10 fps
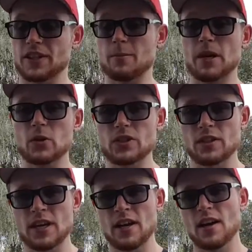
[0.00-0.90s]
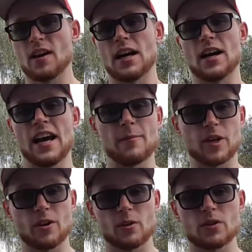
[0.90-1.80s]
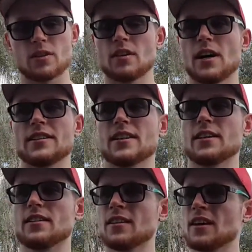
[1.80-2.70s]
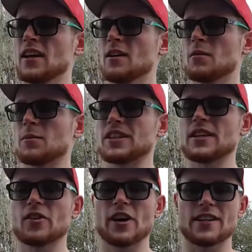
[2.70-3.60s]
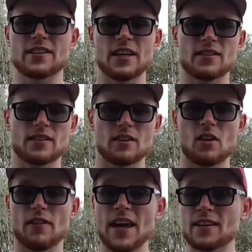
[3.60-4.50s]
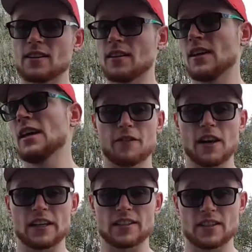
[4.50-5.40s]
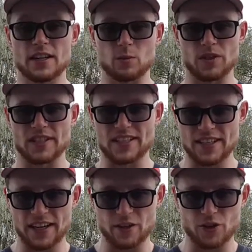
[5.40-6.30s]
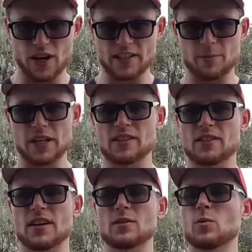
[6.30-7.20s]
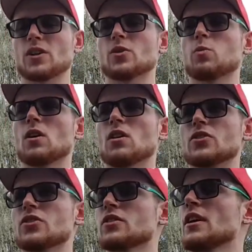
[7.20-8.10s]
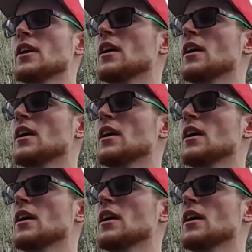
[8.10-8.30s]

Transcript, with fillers: dumbbells, uh, hammer curls. I did probably seven or eight sets on that. And the final exercise was the second tricep exercise which was